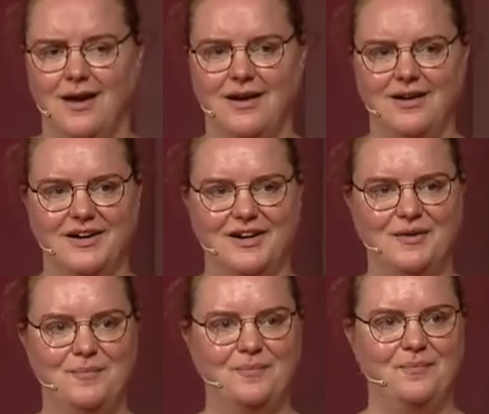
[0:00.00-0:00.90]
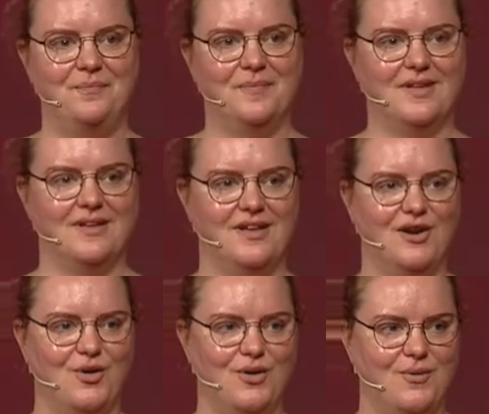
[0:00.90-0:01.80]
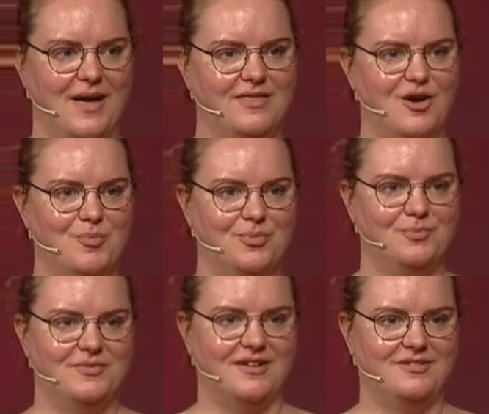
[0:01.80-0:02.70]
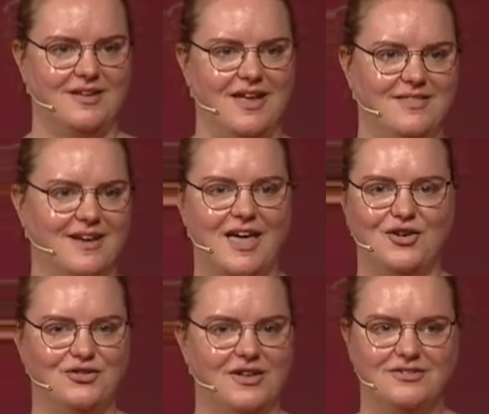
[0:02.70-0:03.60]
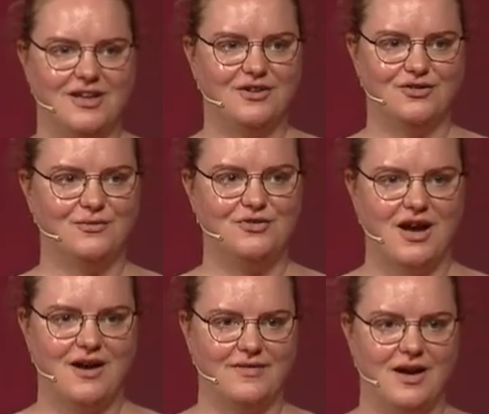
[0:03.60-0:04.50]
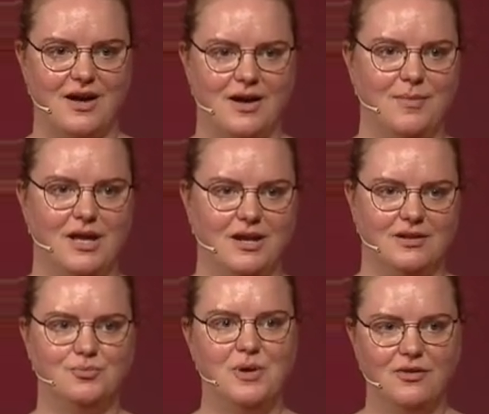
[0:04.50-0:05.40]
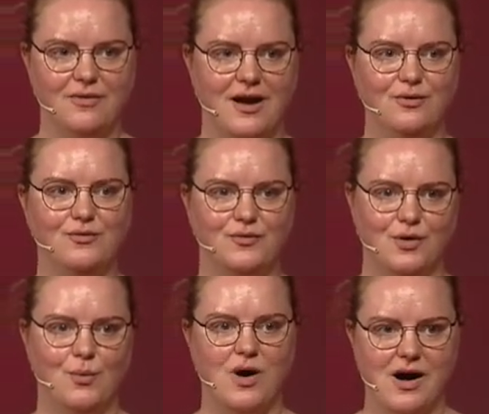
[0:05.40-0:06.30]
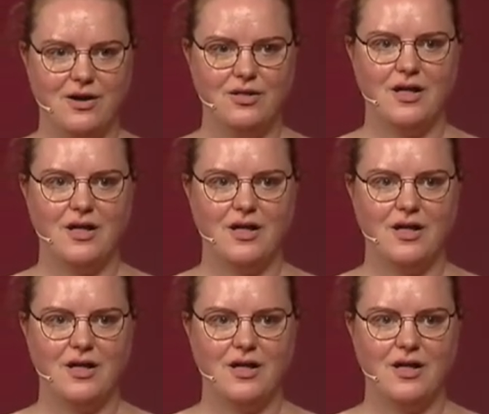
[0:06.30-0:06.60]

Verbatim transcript: um, you know, you end up testing the getters and setters of Java. I mean, it's been around for a while.